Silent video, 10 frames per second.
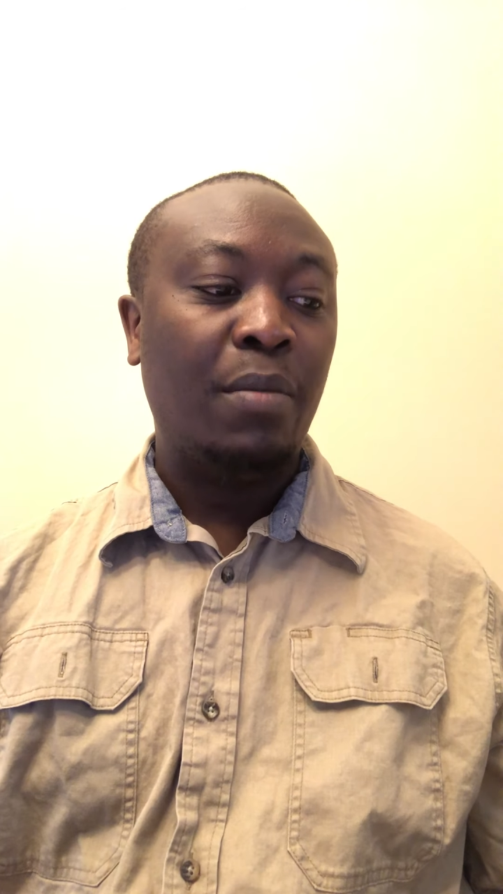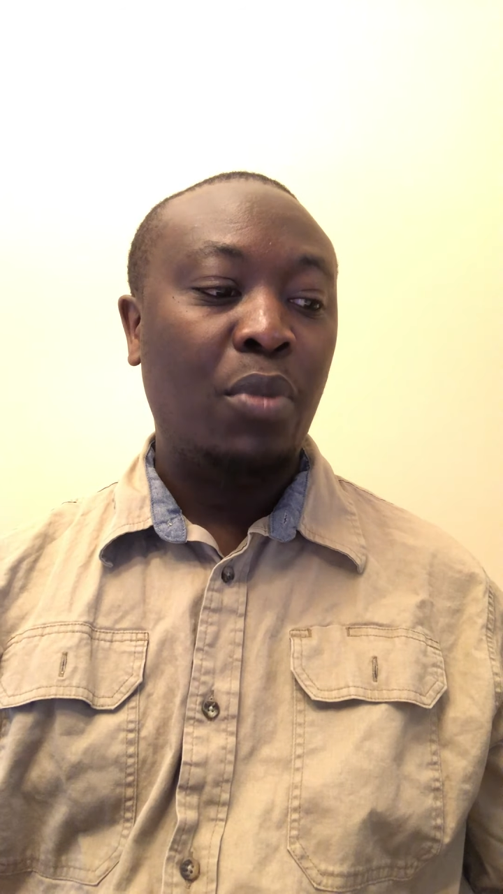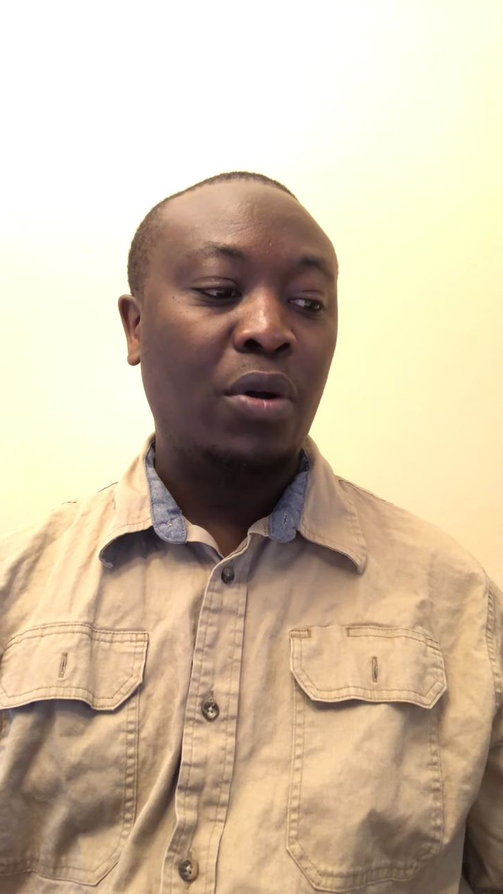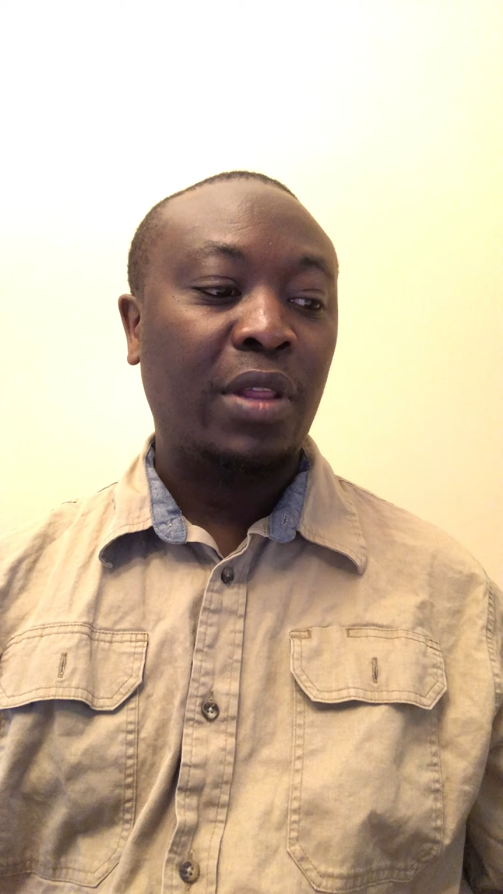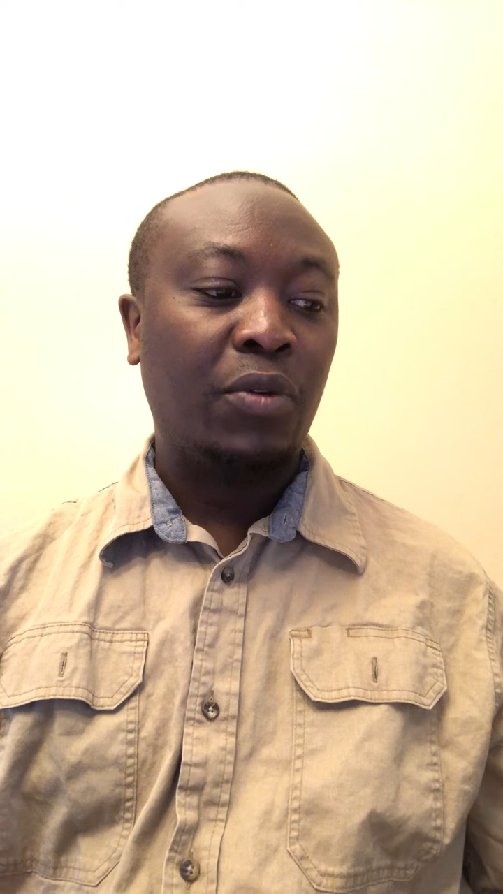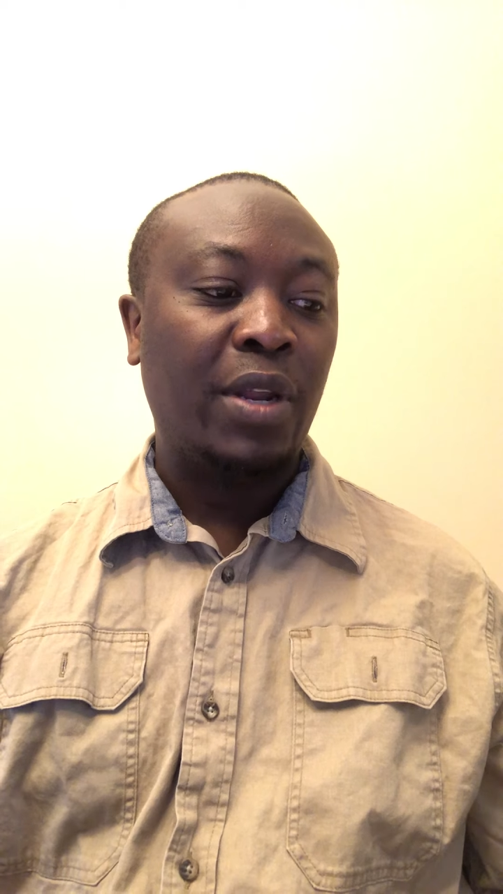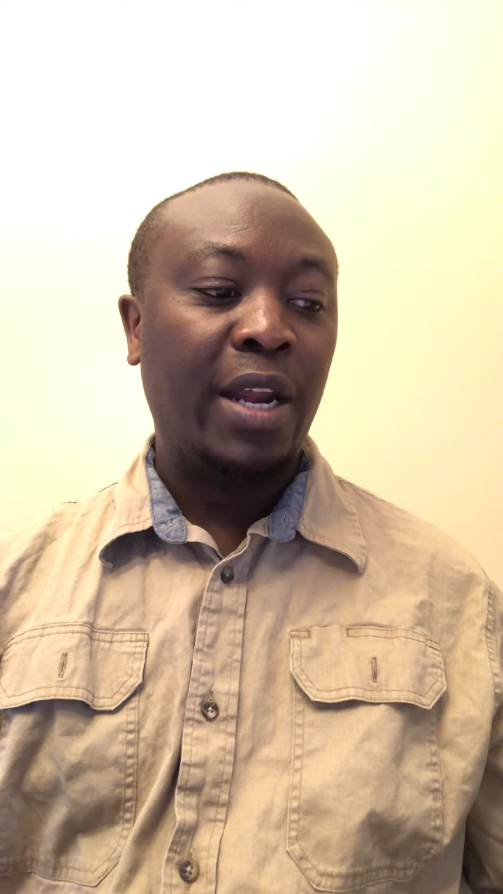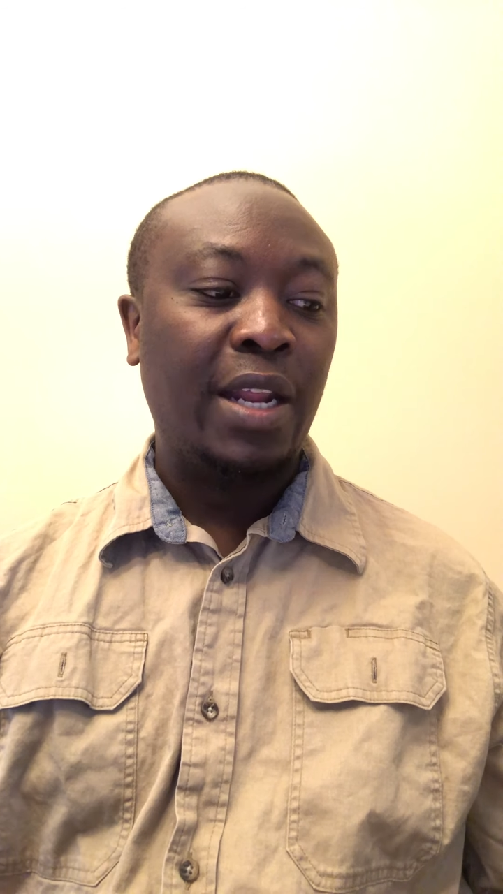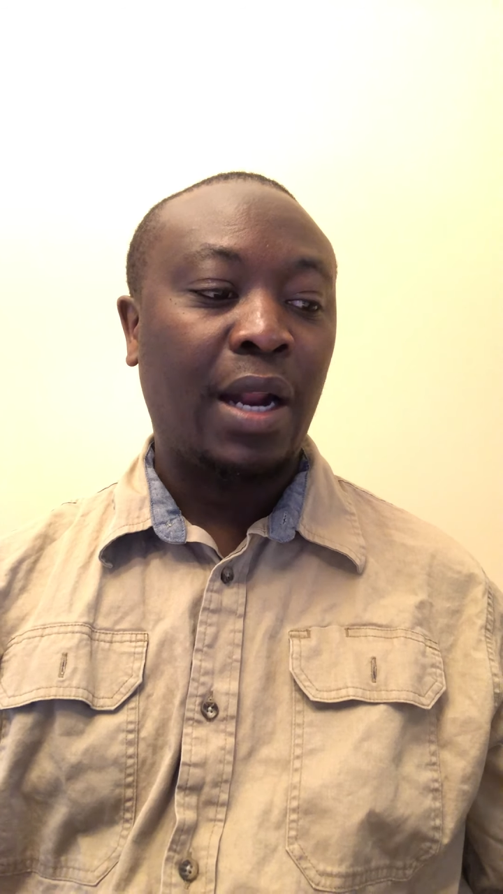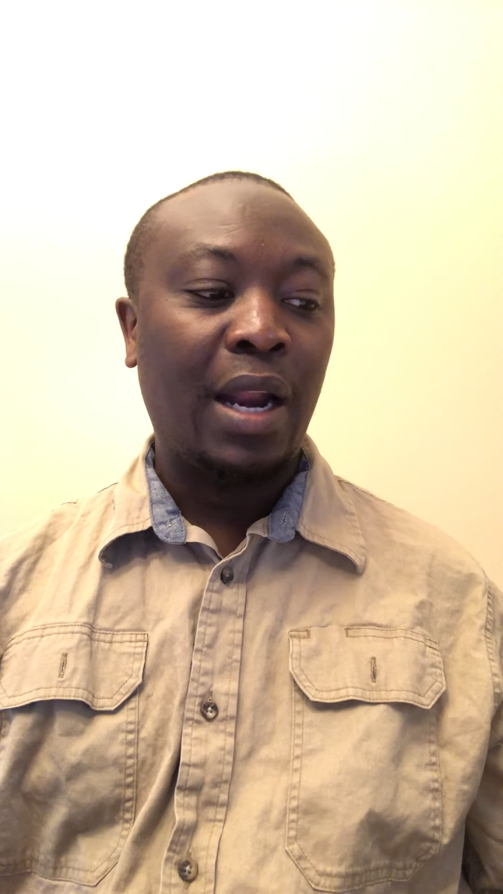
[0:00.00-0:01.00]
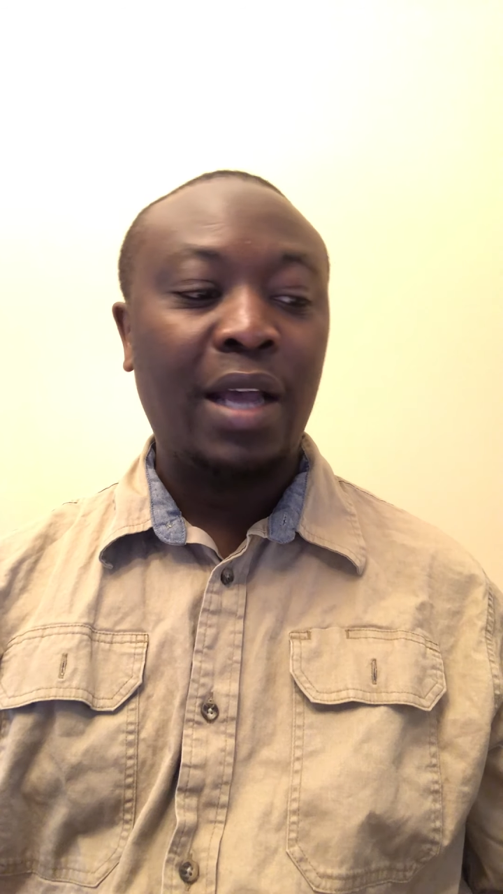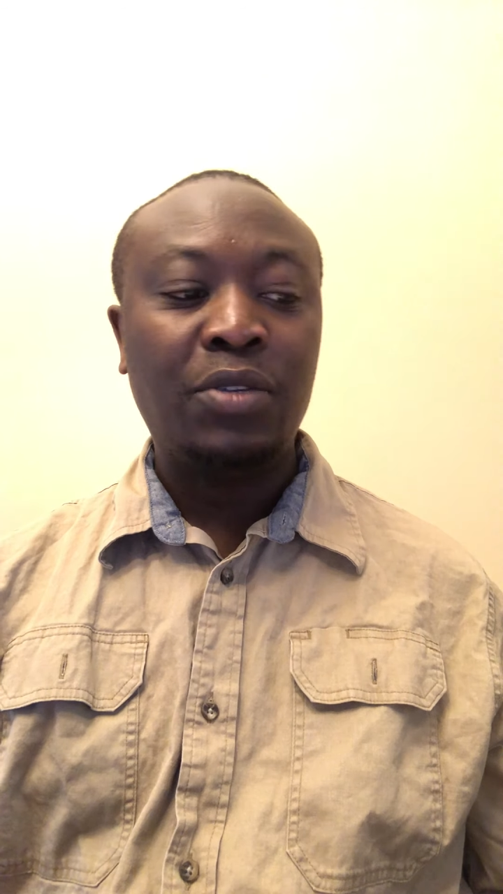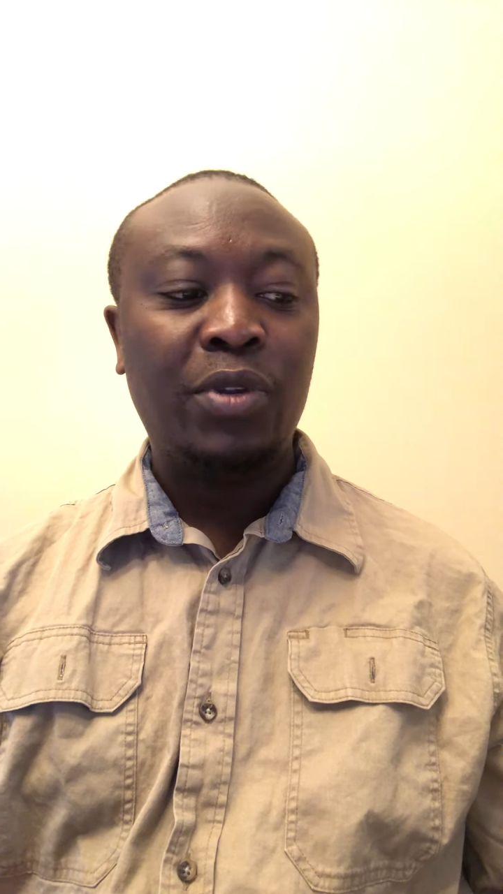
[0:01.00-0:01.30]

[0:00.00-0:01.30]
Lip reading: the book that we read in class,